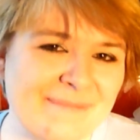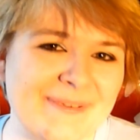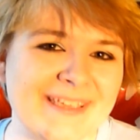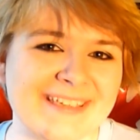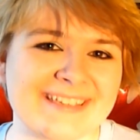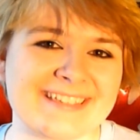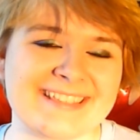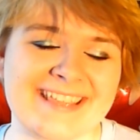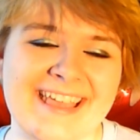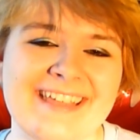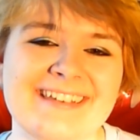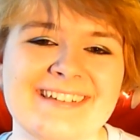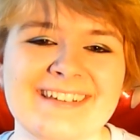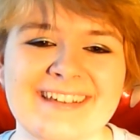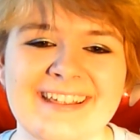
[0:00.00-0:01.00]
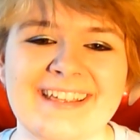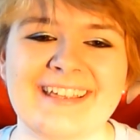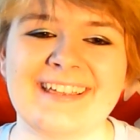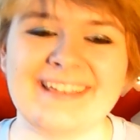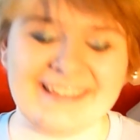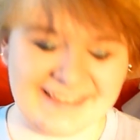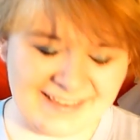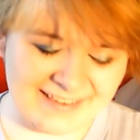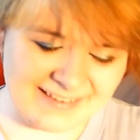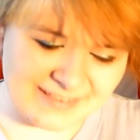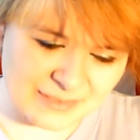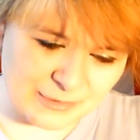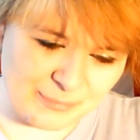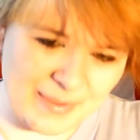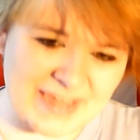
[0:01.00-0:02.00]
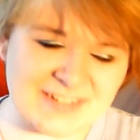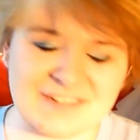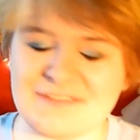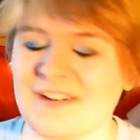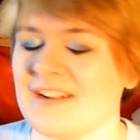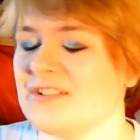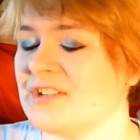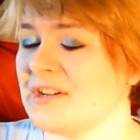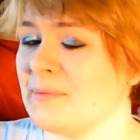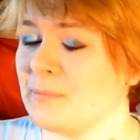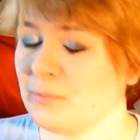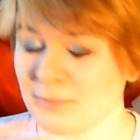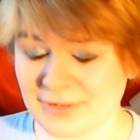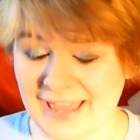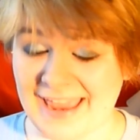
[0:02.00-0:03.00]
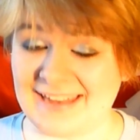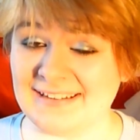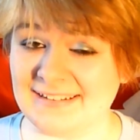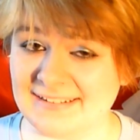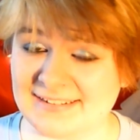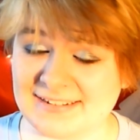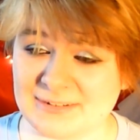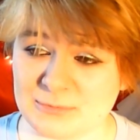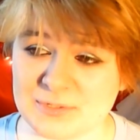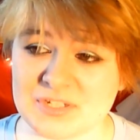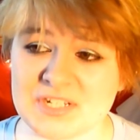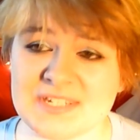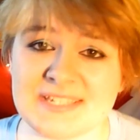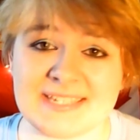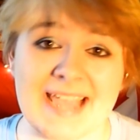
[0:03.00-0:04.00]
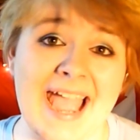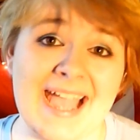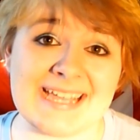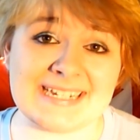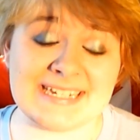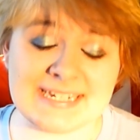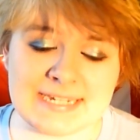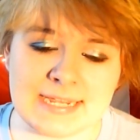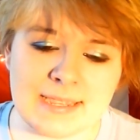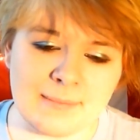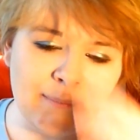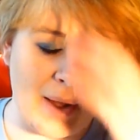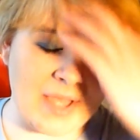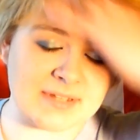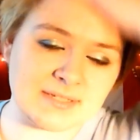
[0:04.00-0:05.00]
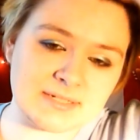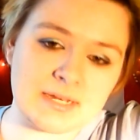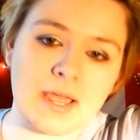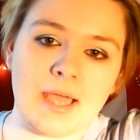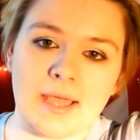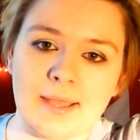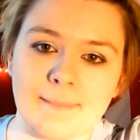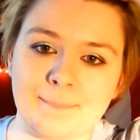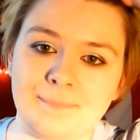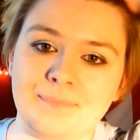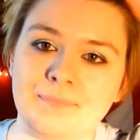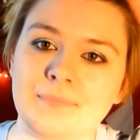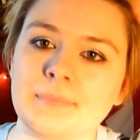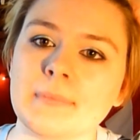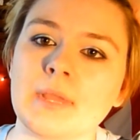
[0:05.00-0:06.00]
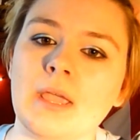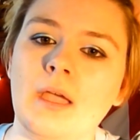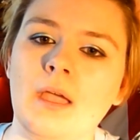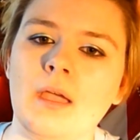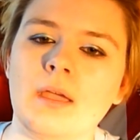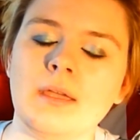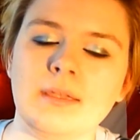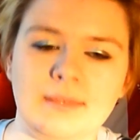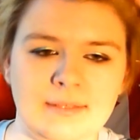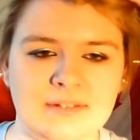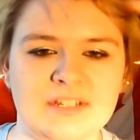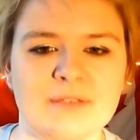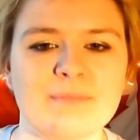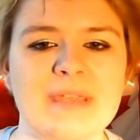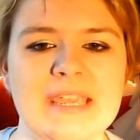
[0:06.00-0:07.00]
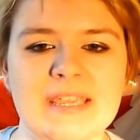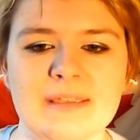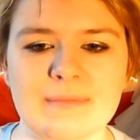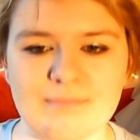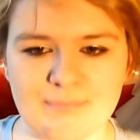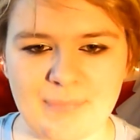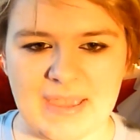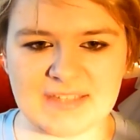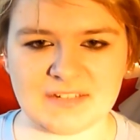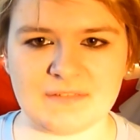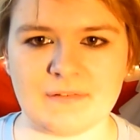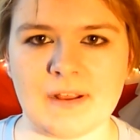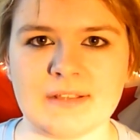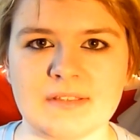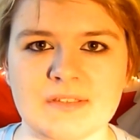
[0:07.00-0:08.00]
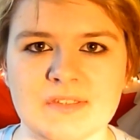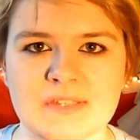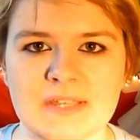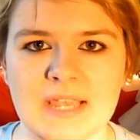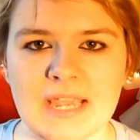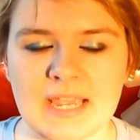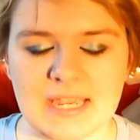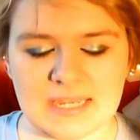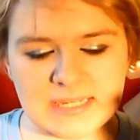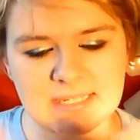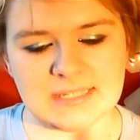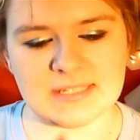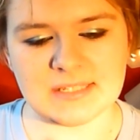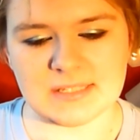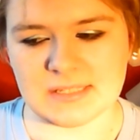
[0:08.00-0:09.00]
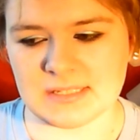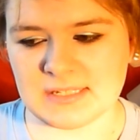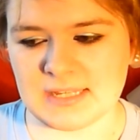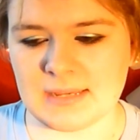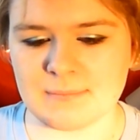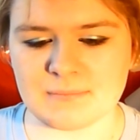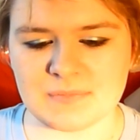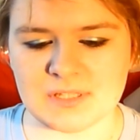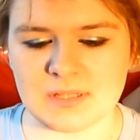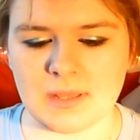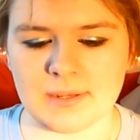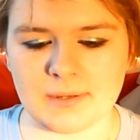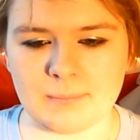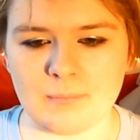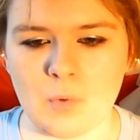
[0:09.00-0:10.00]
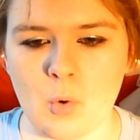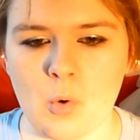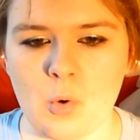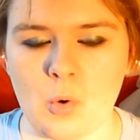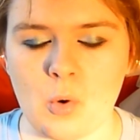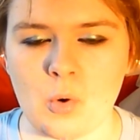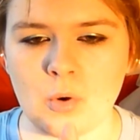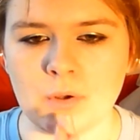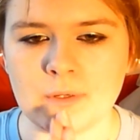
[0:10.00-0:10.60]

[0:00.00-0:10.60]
because then eh, the best friendship will end, which is sad. But um, uh, to me, best friends is seems like a more